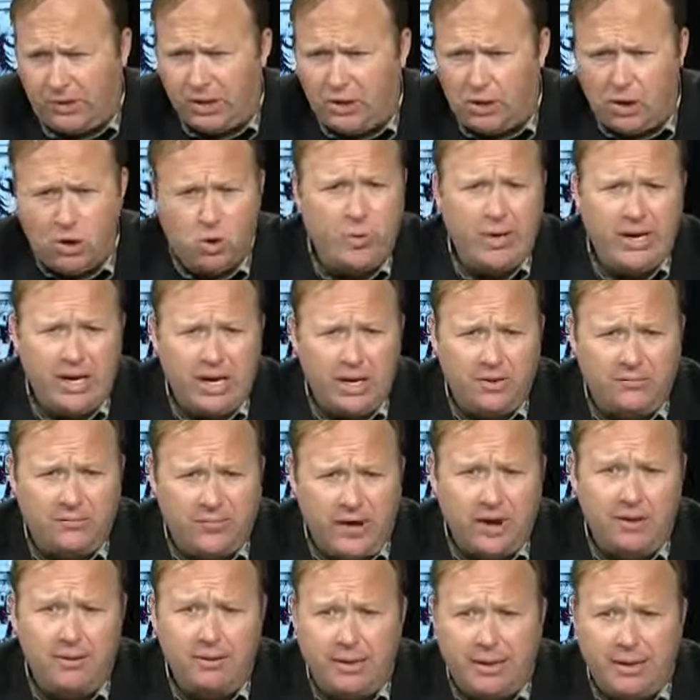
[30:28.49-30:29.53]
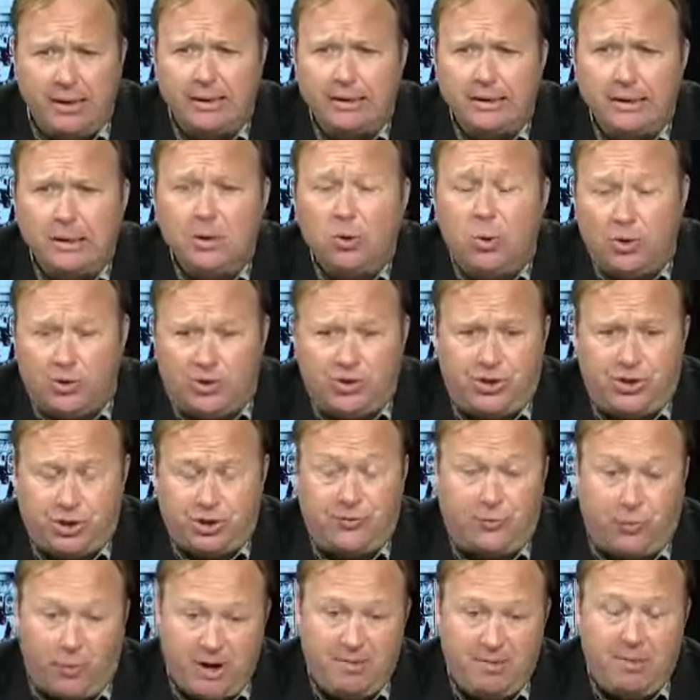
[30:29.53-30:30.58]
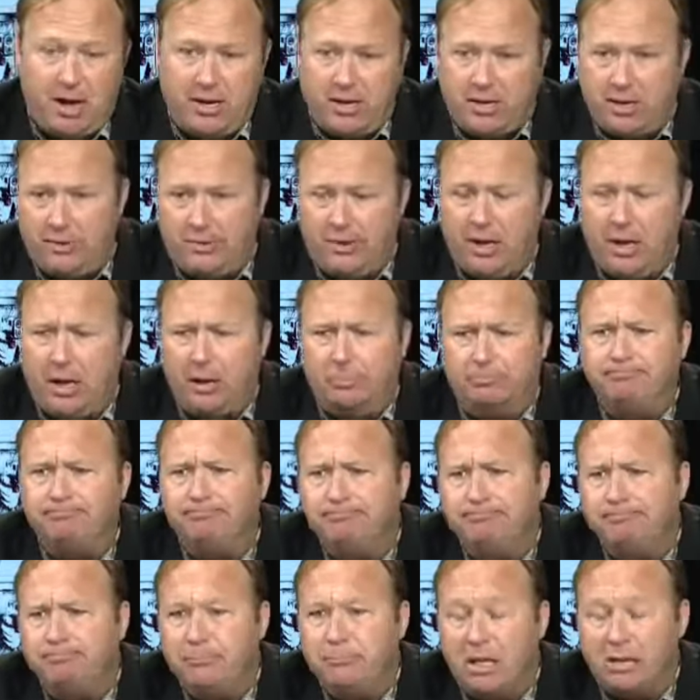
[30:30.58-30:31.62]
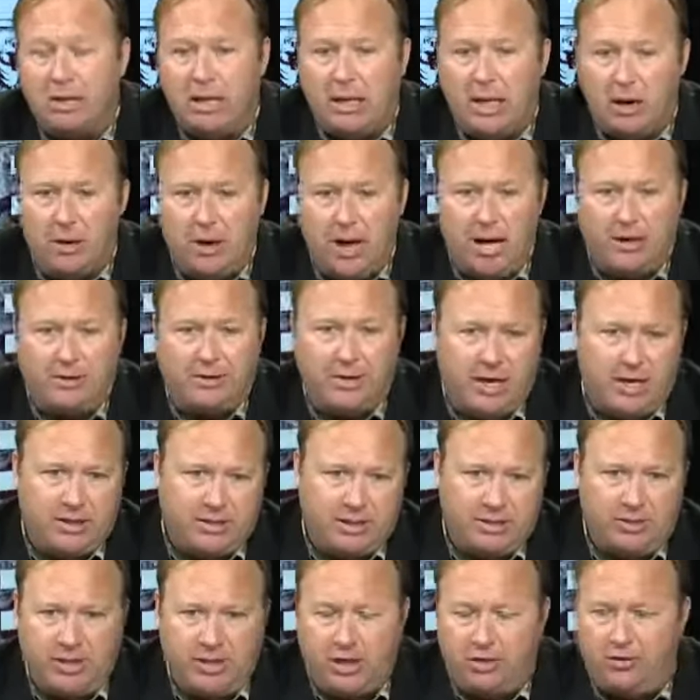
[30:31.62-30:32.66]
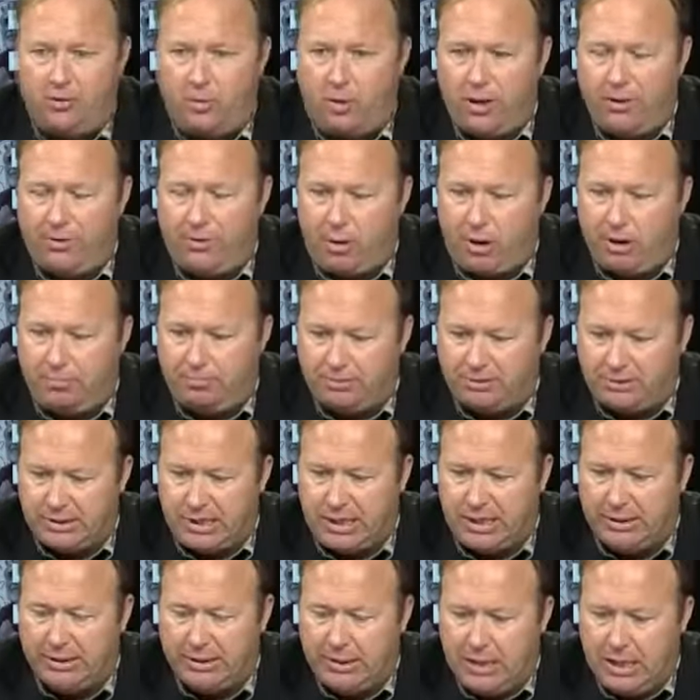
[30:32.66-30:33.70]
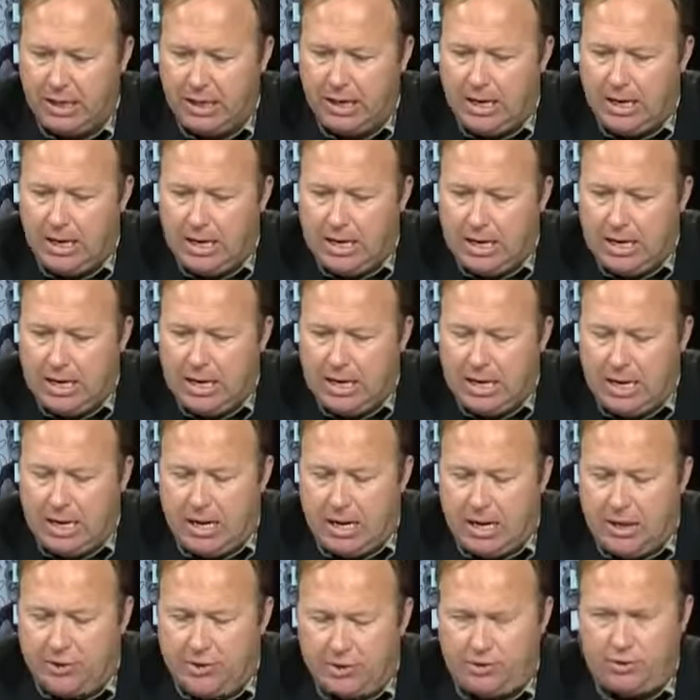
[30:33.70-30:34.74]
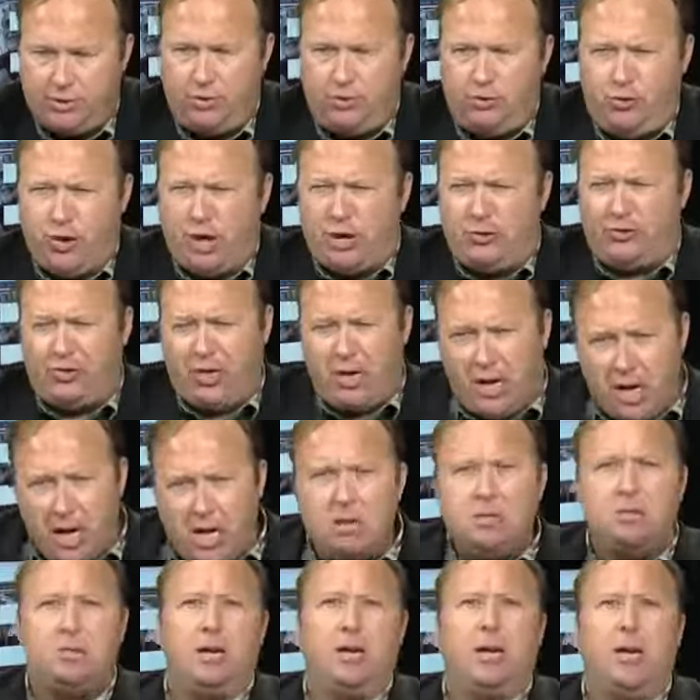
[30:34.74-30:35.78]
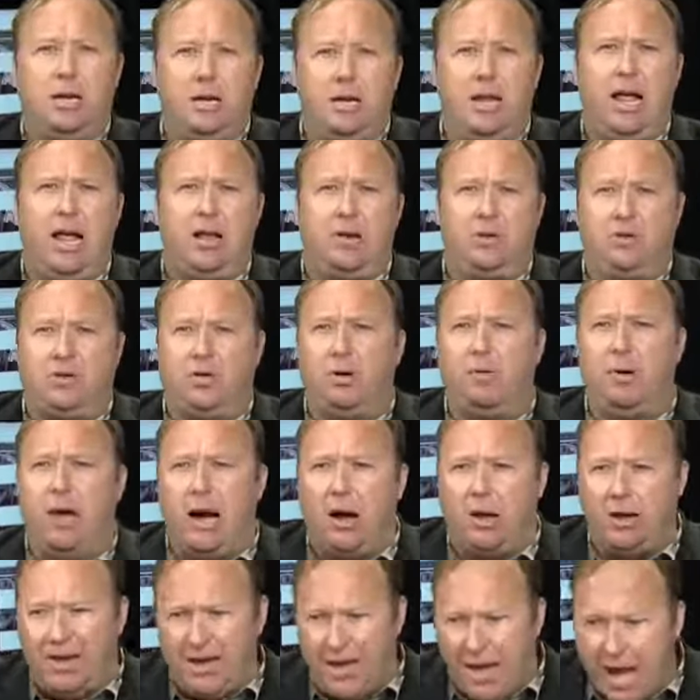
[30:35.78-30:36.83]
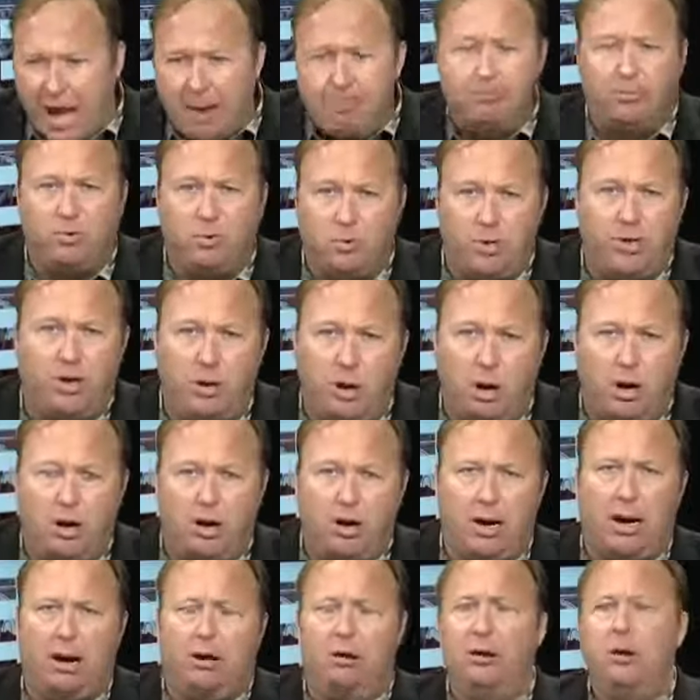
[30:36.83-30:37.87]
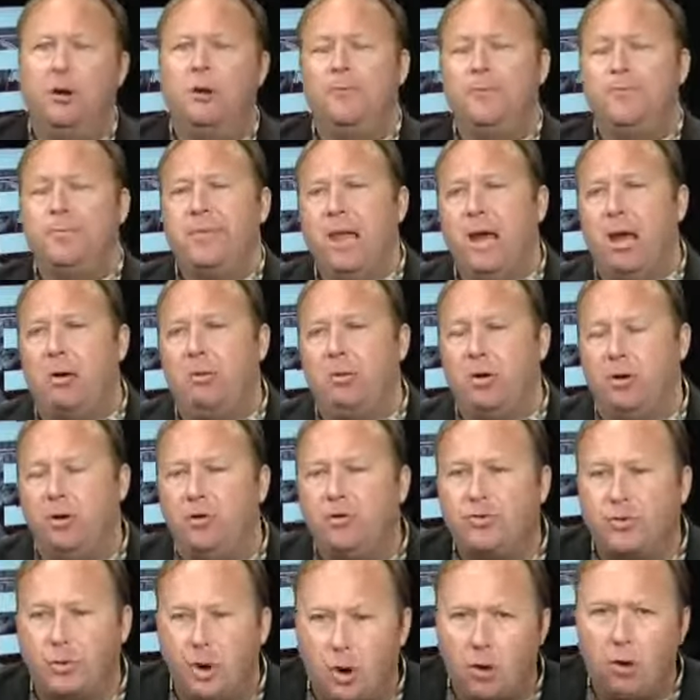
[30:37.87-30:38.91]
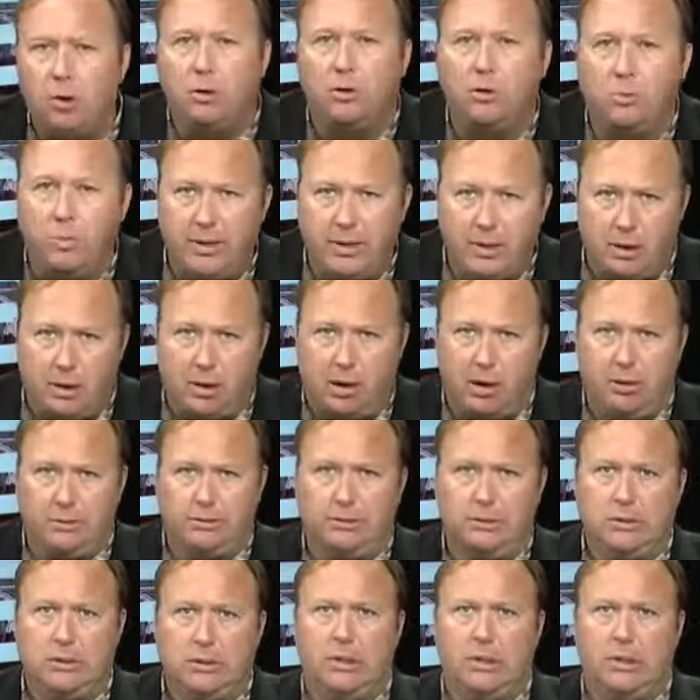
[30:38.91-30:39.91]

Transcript: QE Infinity, which is just free money to them that they loan out to us at 10, 20, 30%, just hinting at that to show how kept we are, how controlled we are